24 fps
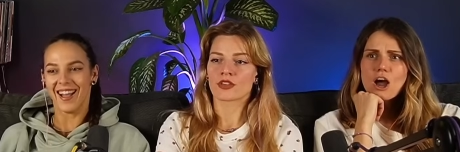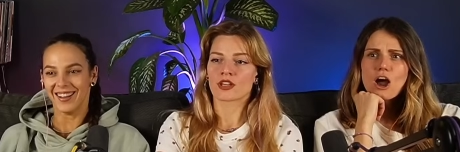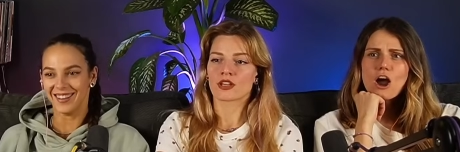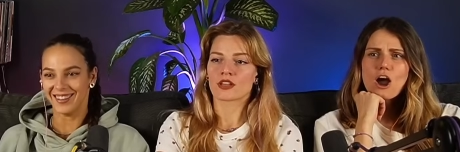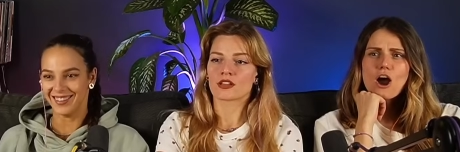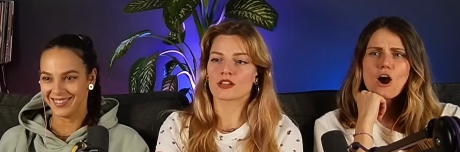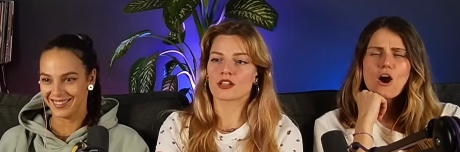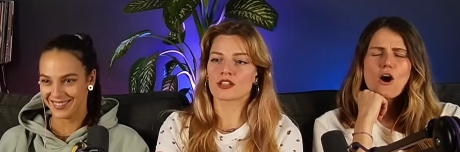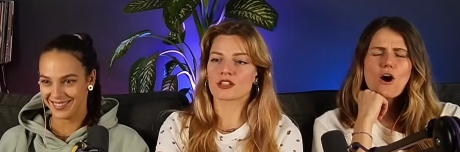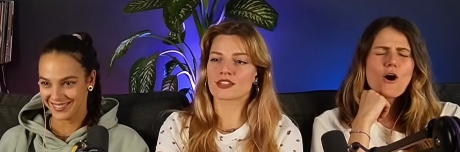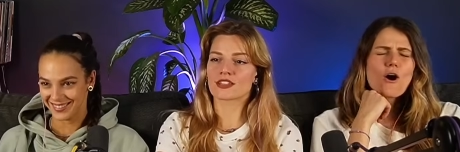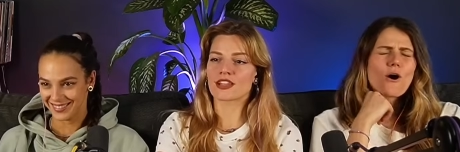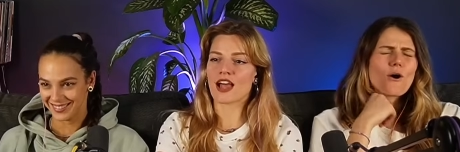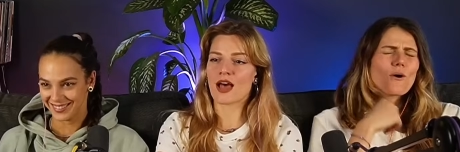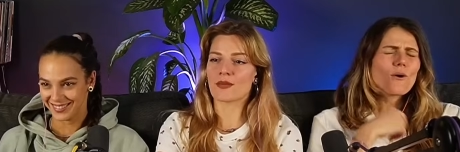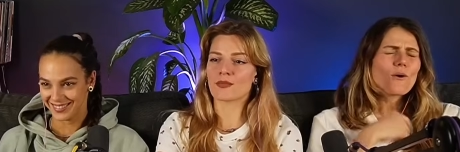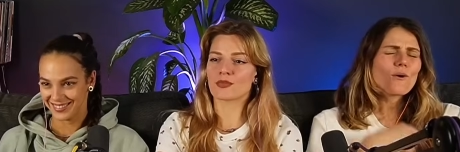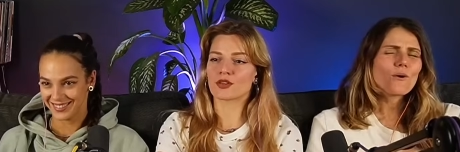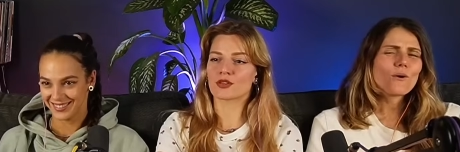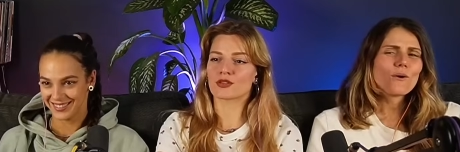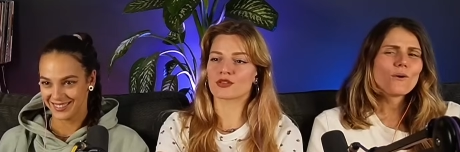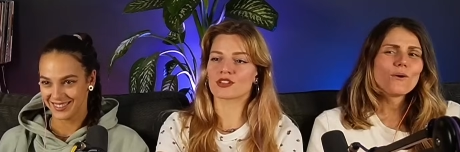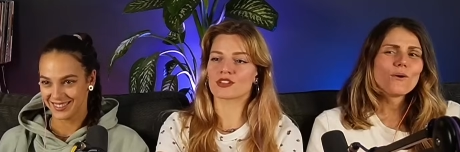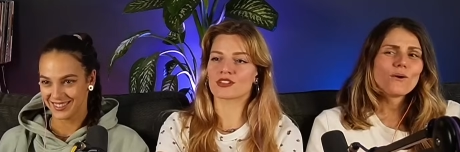Speaker 1: The oh. slap
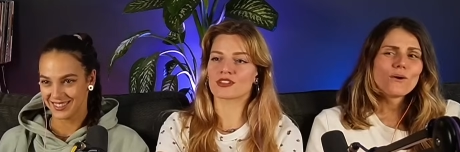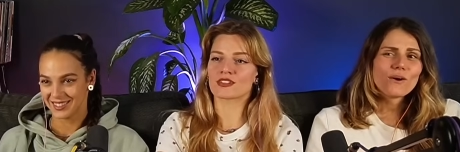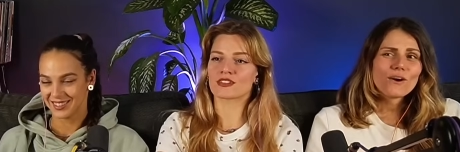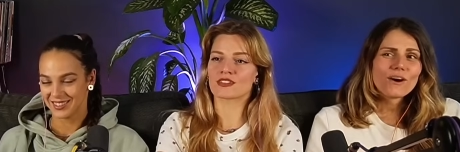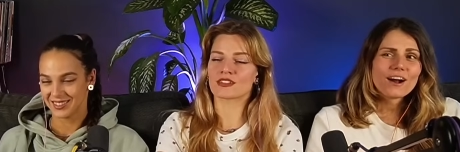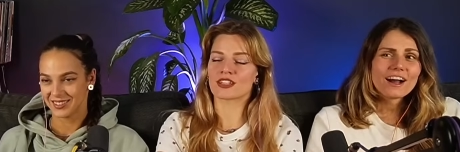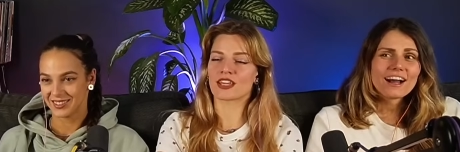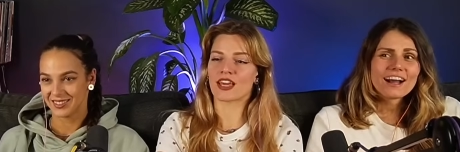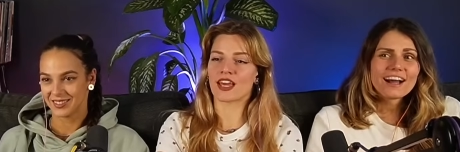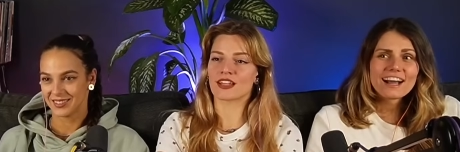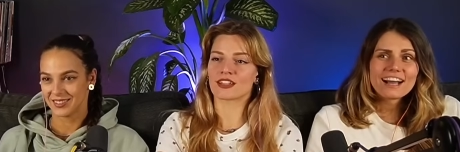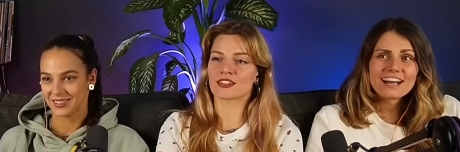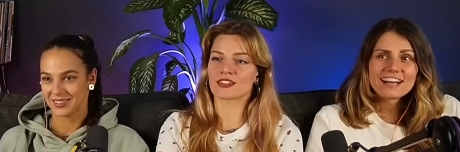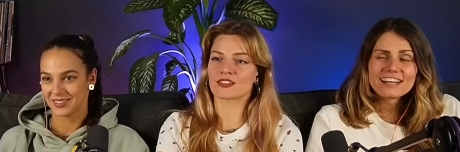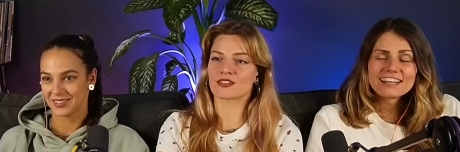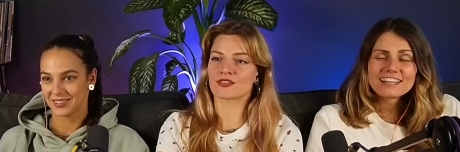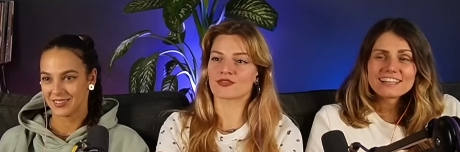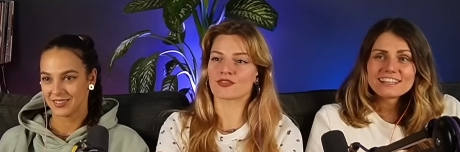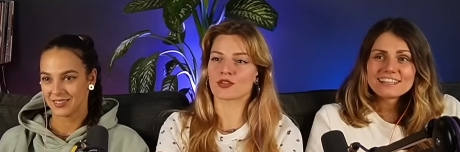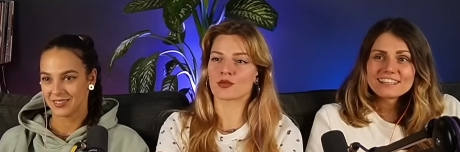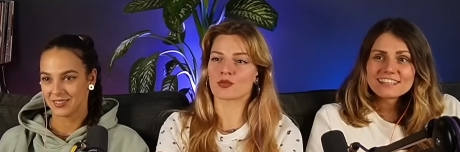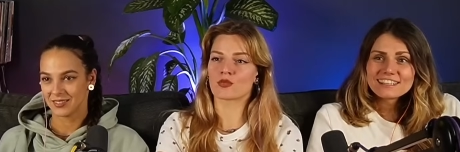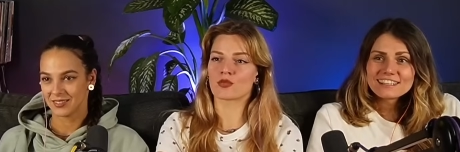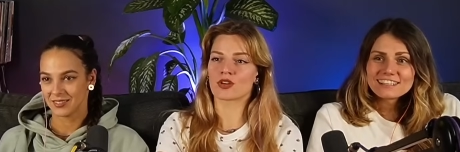you didn't get
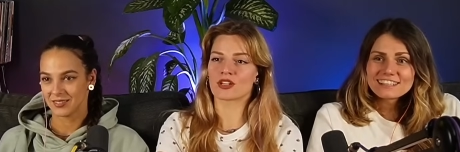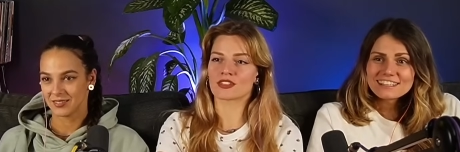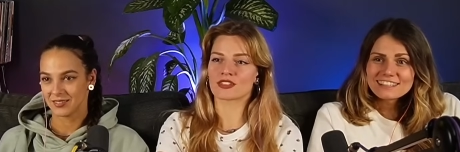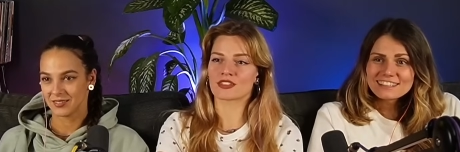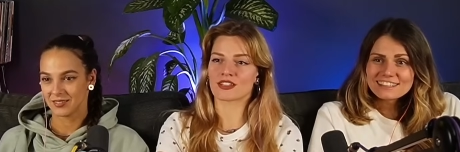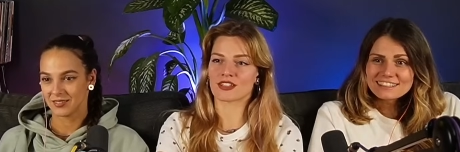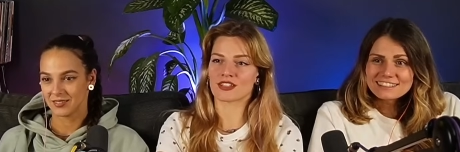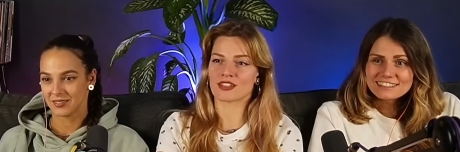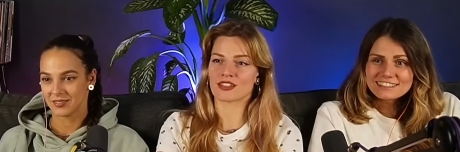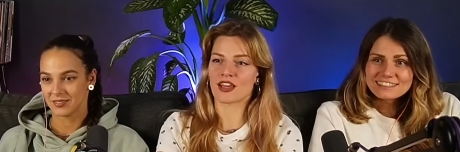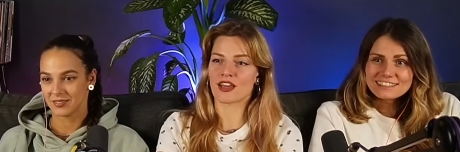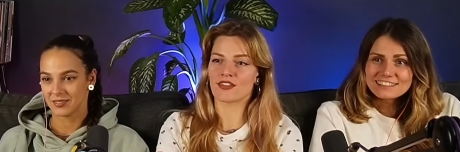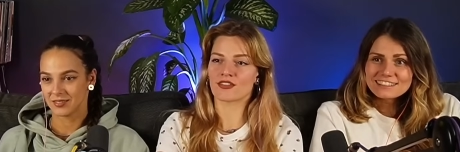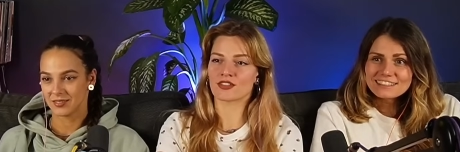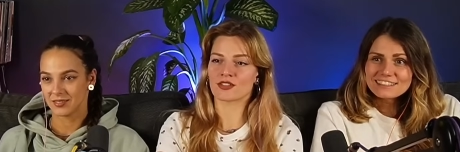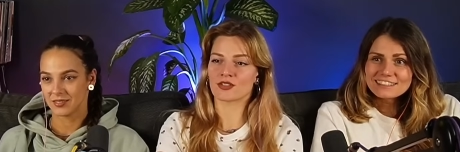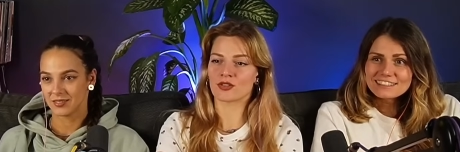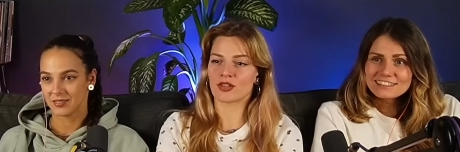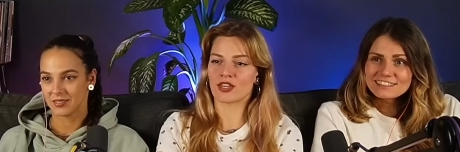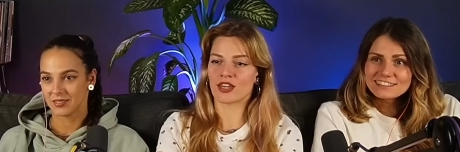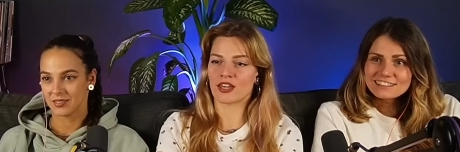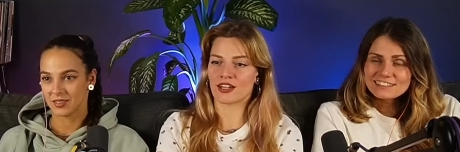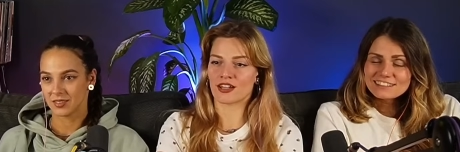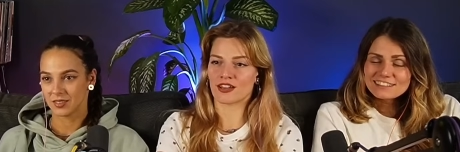from one to seven, you
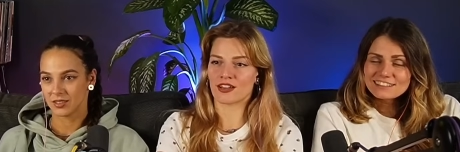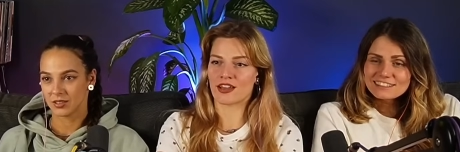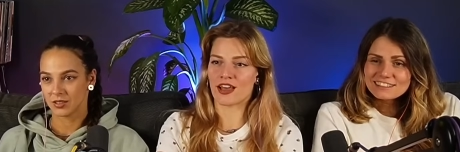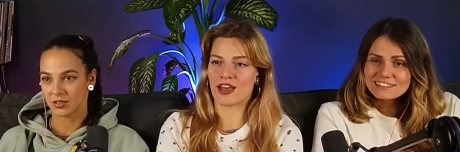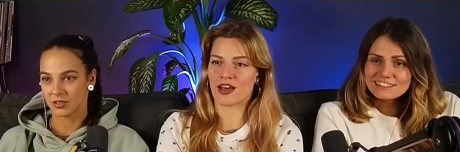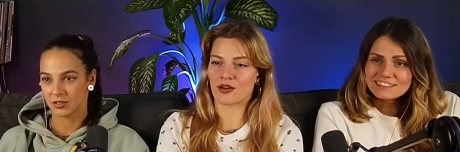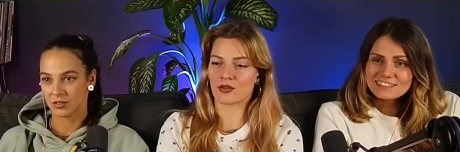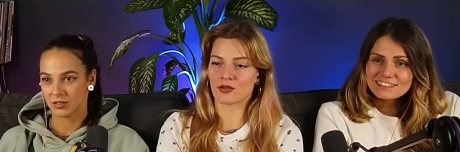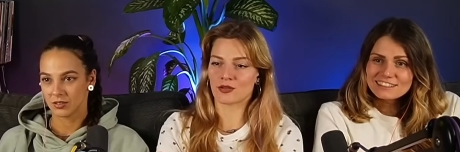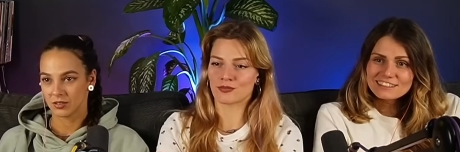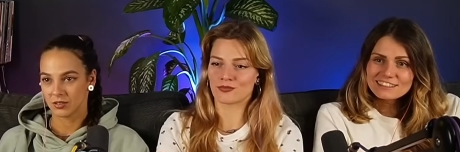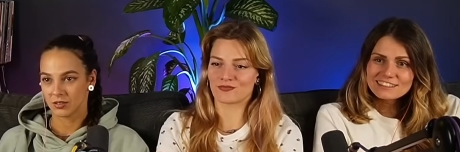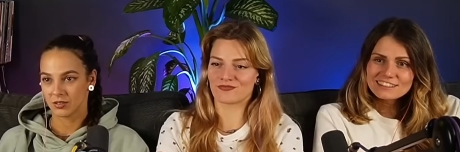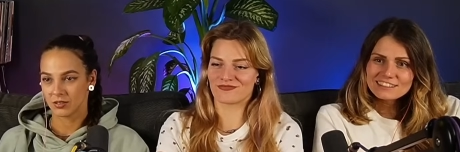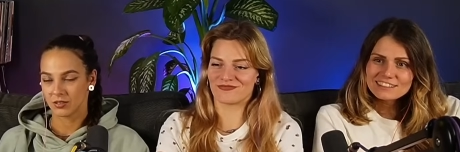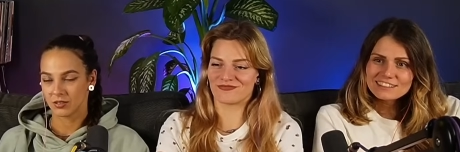get it now.